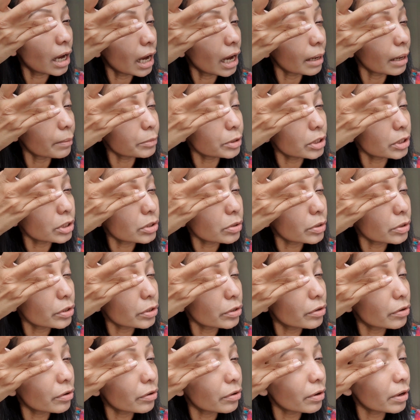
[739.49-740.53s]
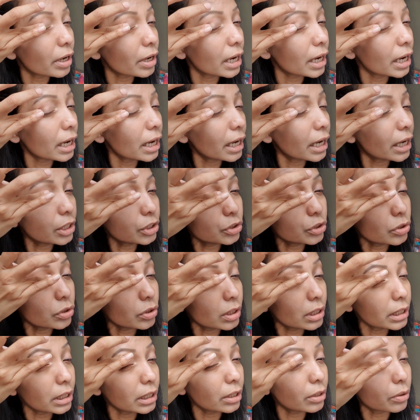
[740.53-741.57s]
I'm just going to
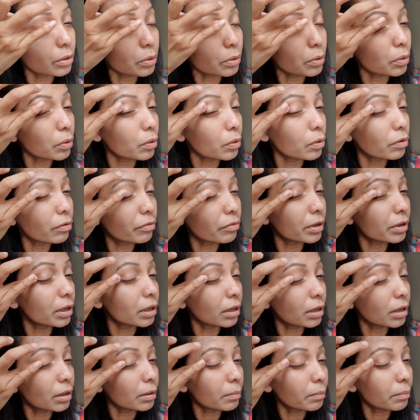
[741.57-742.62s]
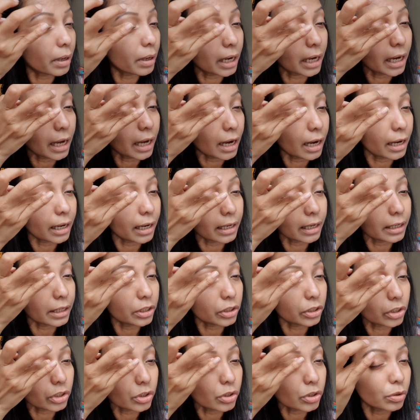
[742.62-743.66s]
gradually go over my eyelid
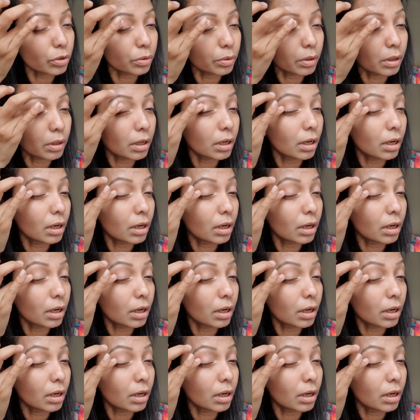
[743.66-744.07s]
just to